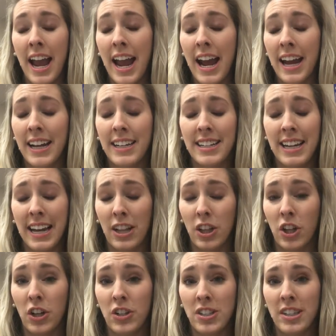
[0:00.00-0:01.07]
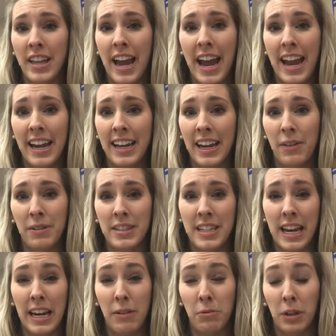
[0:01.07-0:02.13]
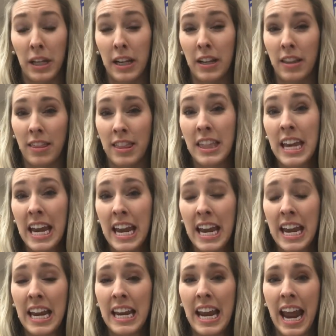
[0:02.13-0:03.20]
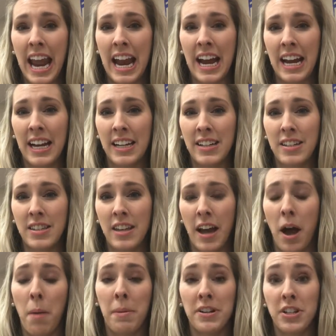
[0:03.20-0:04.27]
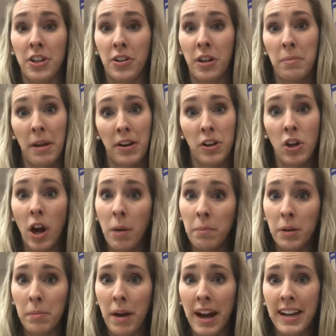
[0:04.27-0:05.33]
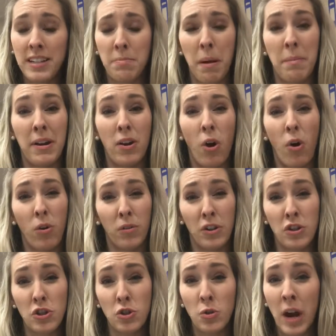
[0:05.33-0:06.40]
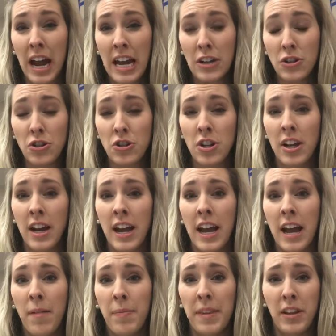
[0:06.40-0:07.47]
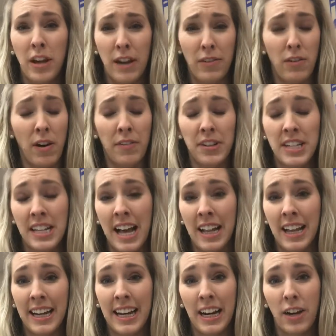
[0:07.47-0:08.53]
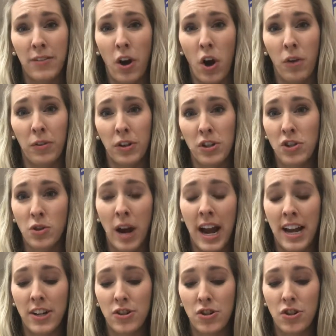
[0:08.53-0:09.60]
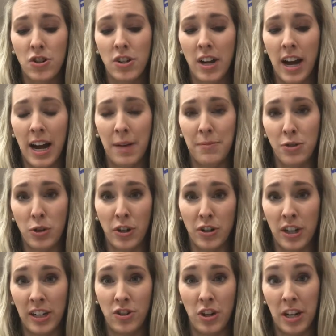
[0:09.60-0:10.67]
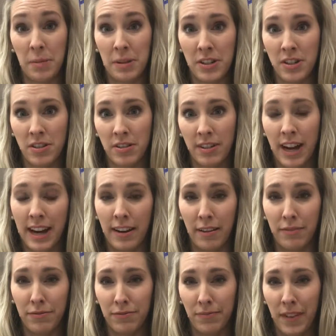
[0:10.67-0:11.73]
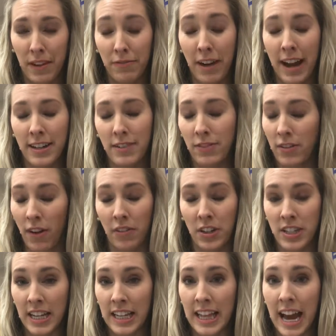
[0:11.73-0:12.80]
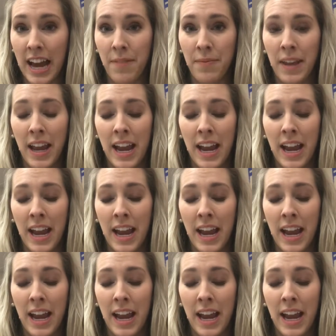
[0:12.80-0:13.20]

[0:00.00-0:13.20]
and it looked like it was getting really thin and the material had been compromised by being overstretched. If you've ever seen that like kind of overstretched, um, stretchy jean kind of effect, if you've ever seen that,